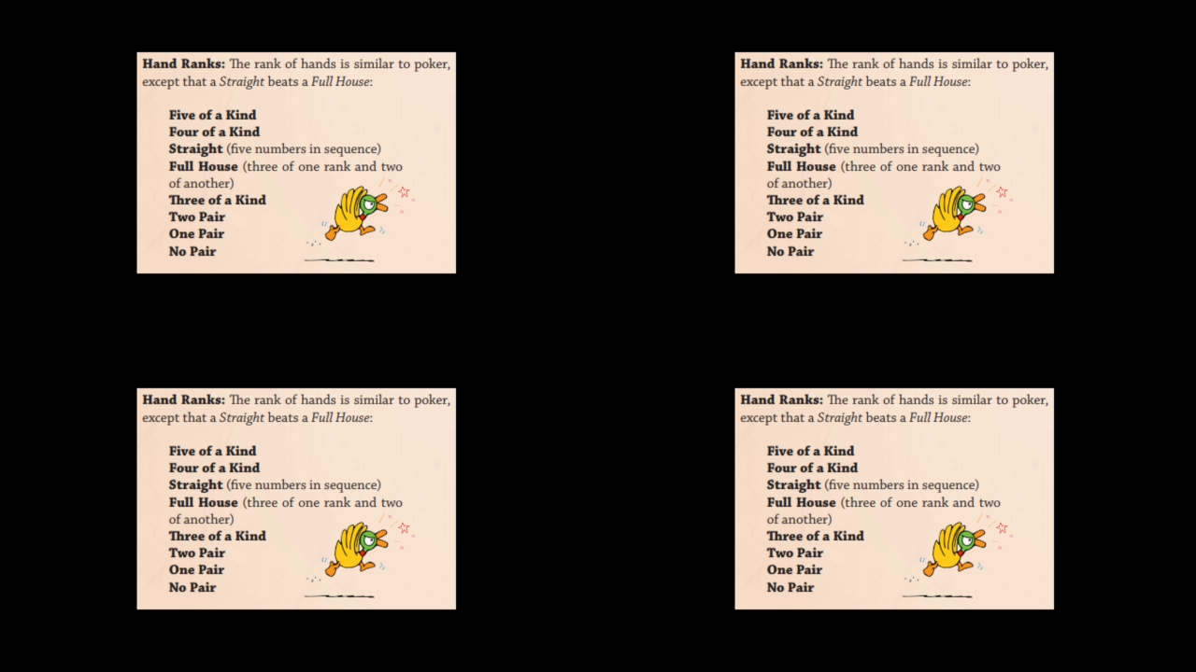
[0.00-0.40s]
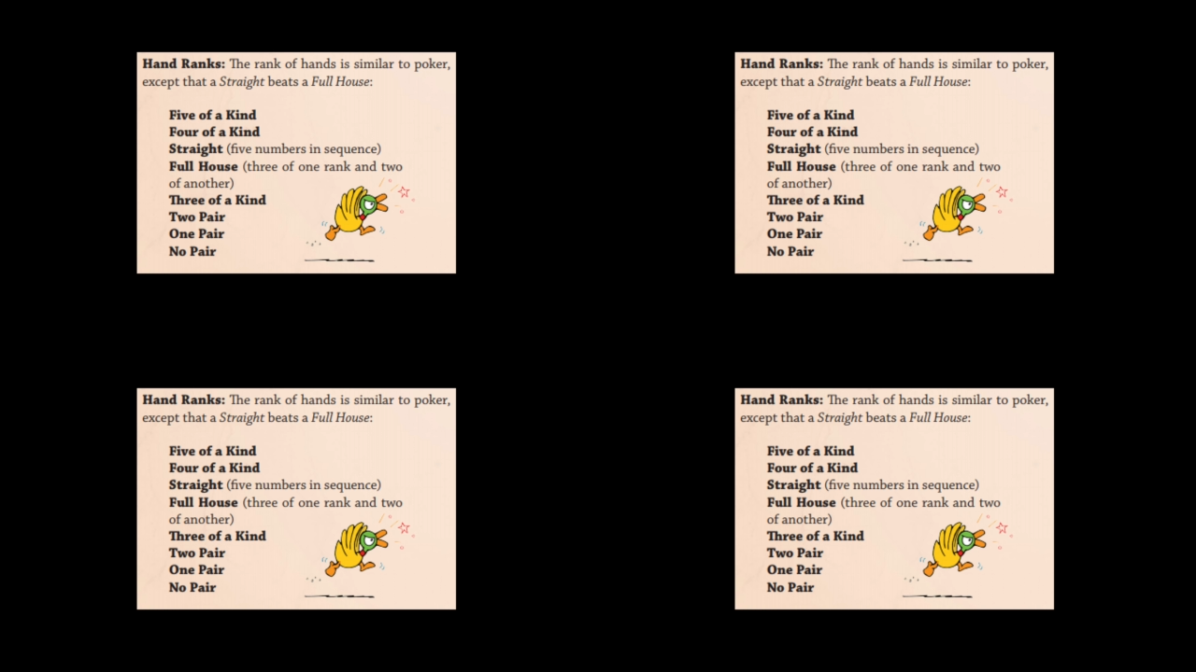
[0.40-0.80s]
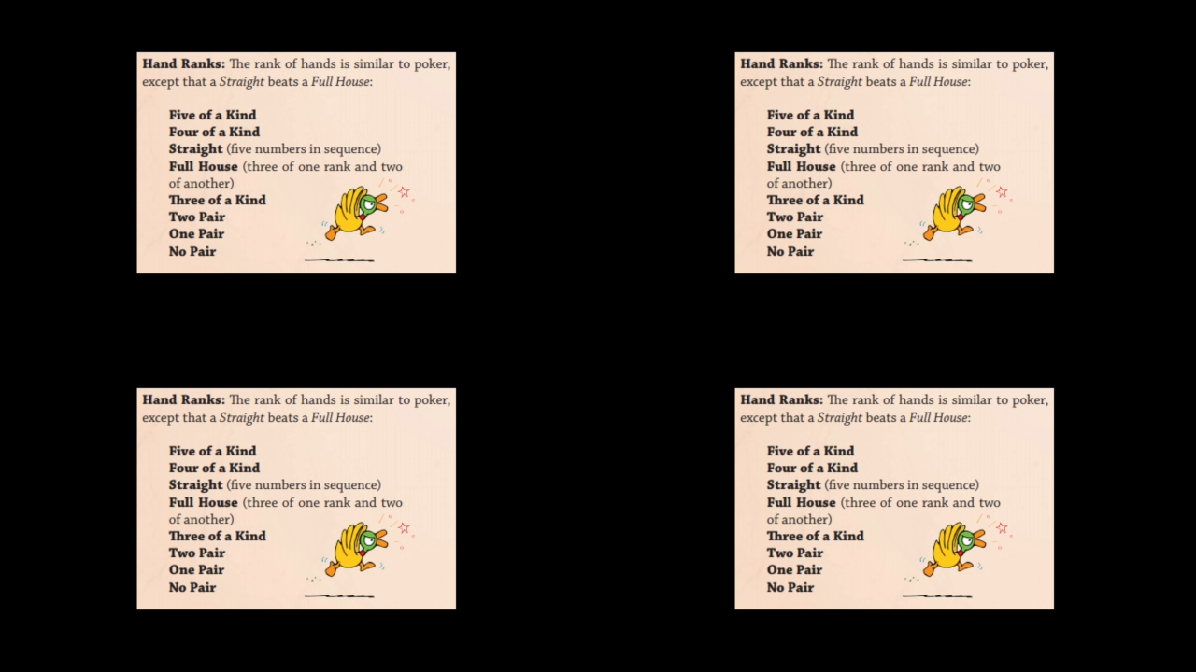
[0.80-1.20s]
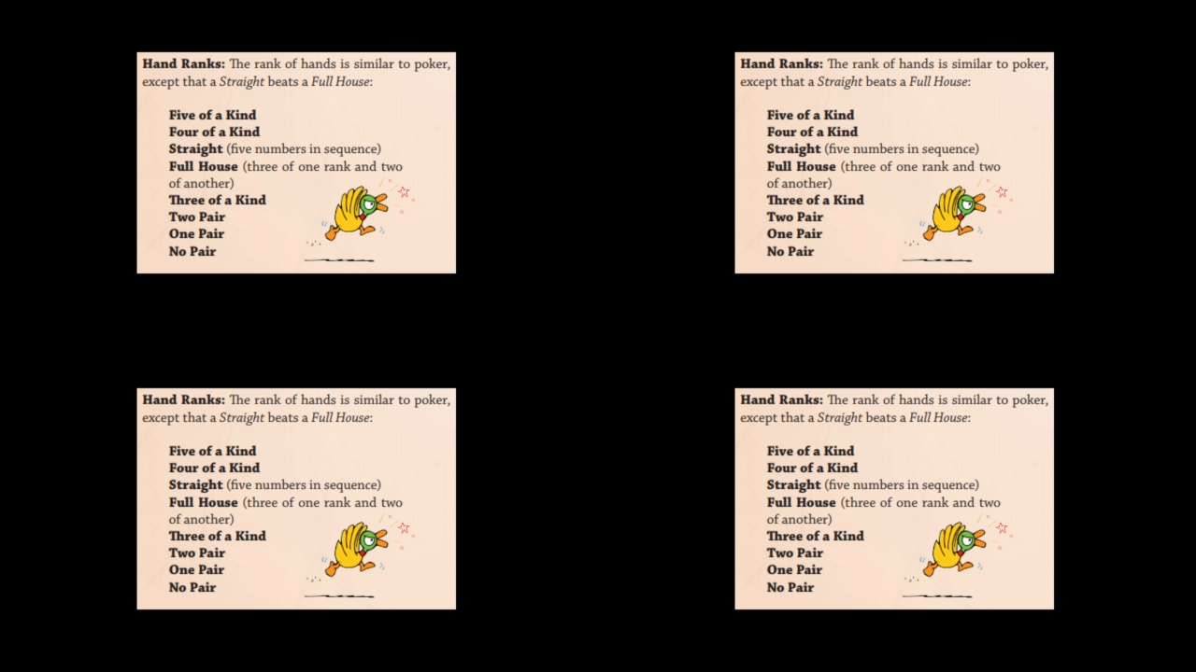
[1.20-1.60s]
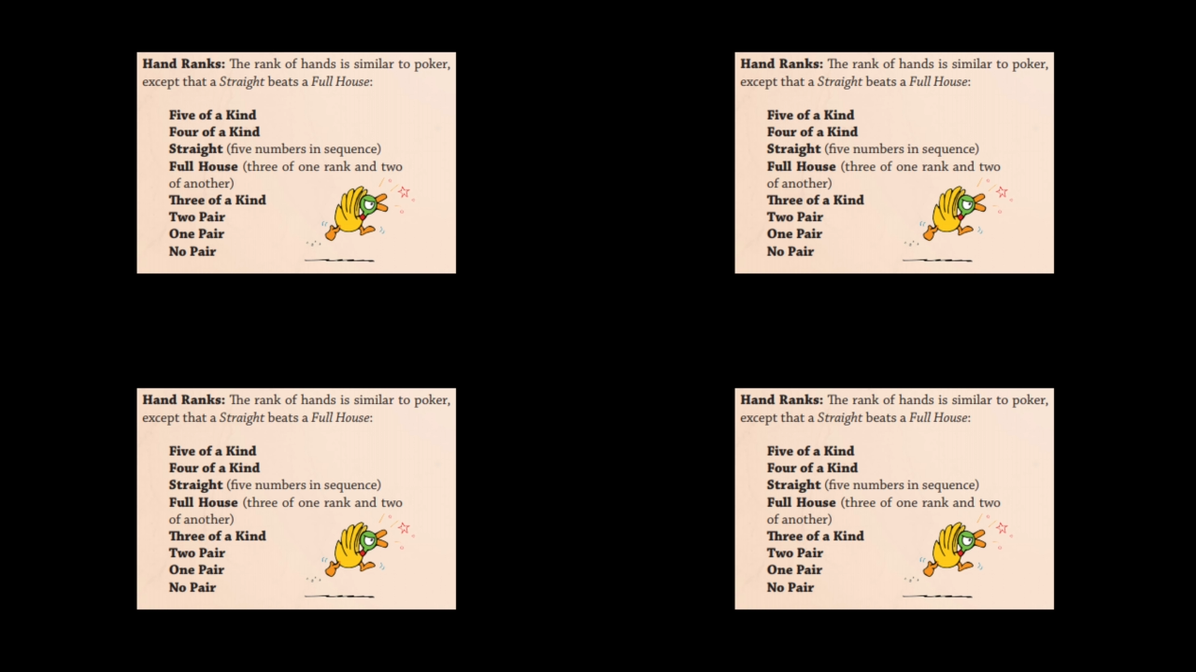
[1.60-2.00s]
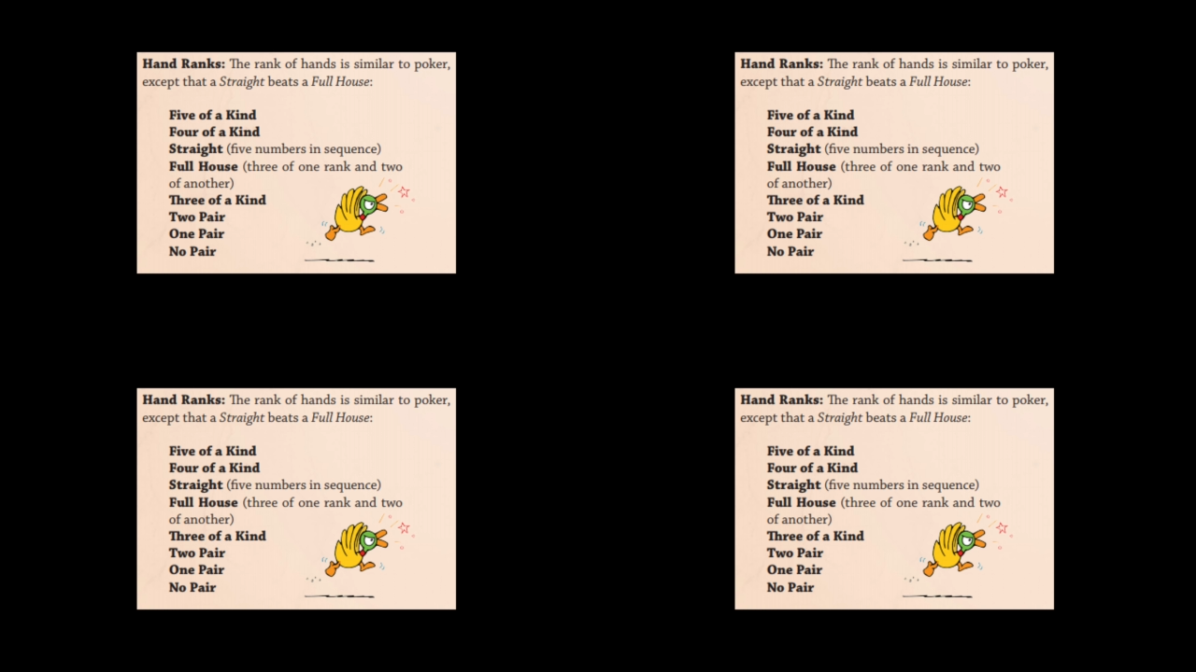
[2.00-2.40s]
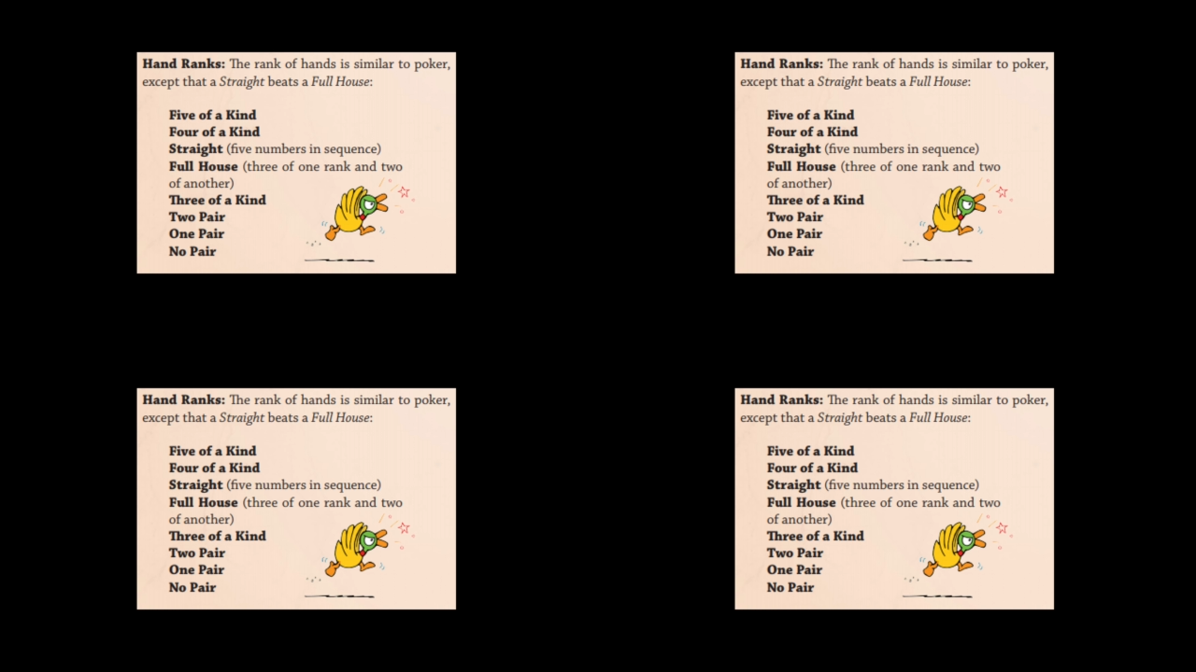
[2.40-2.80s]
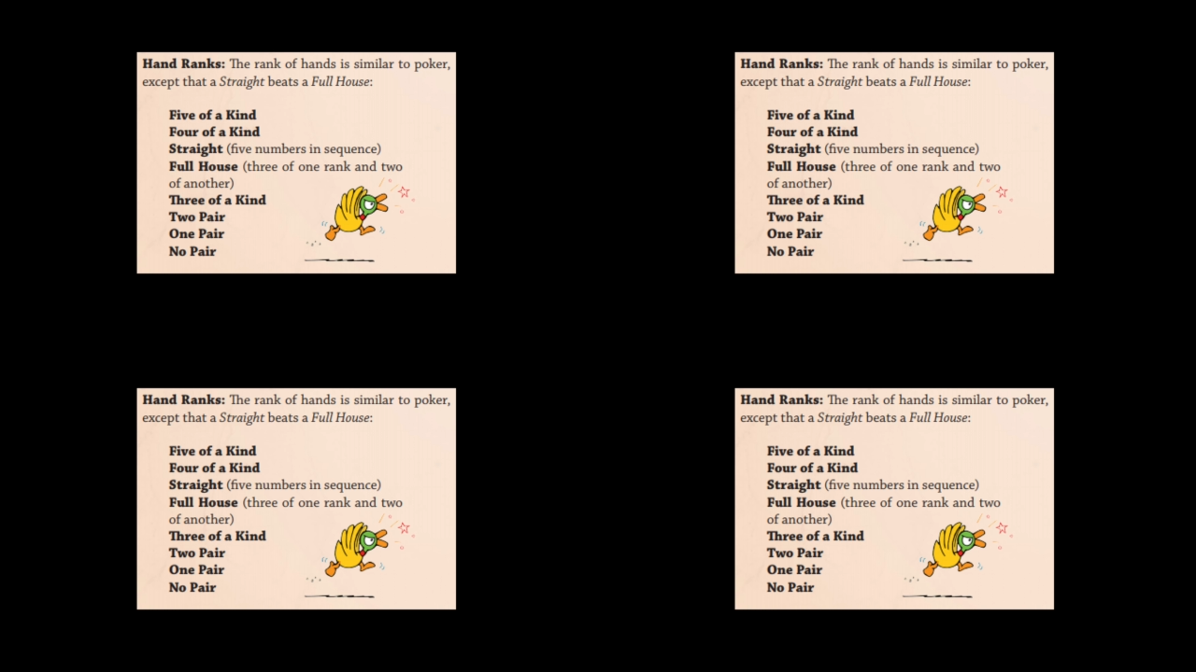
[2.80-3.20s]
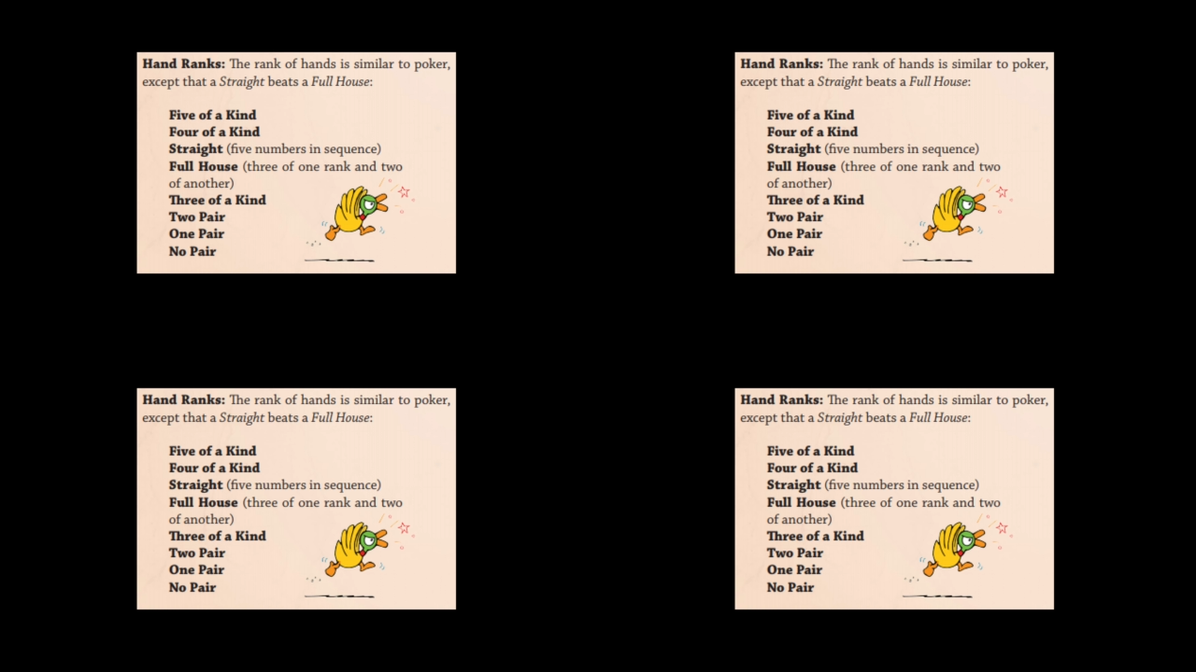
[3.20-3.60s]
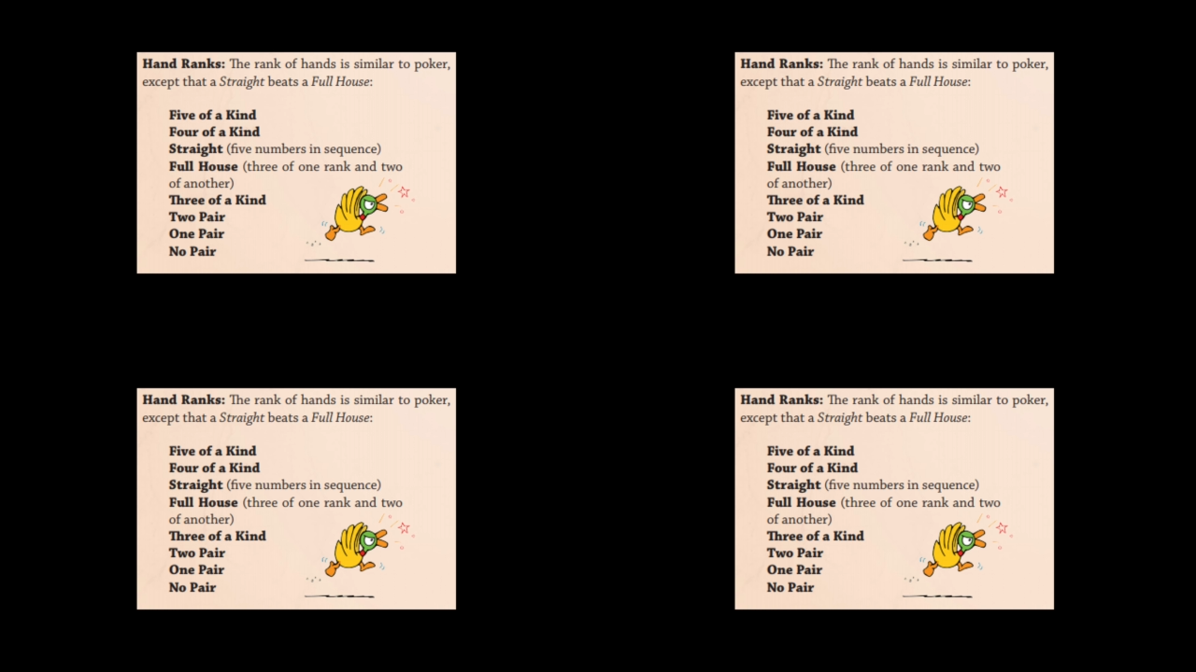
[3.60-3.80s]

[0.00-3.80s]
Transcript: No face is visible, so there are no lips to read.